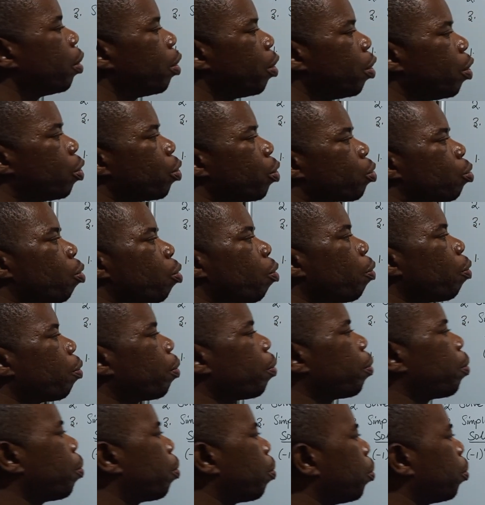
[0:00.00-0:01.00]
so
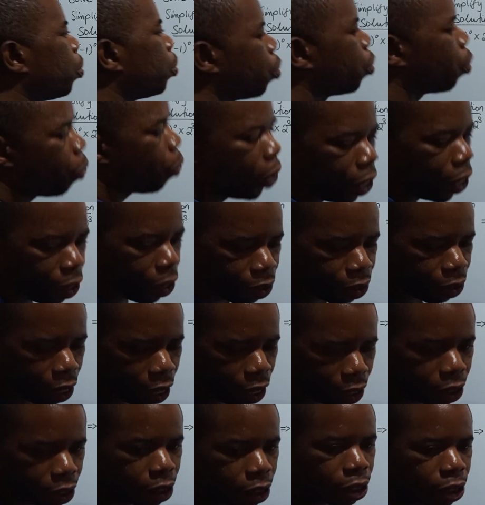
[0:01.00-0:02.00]
doing that
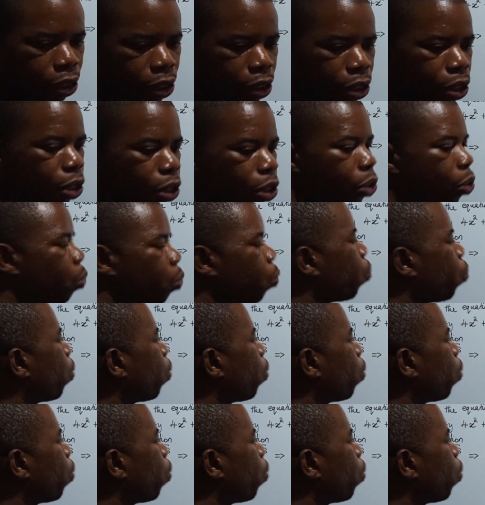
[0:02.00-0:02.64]
will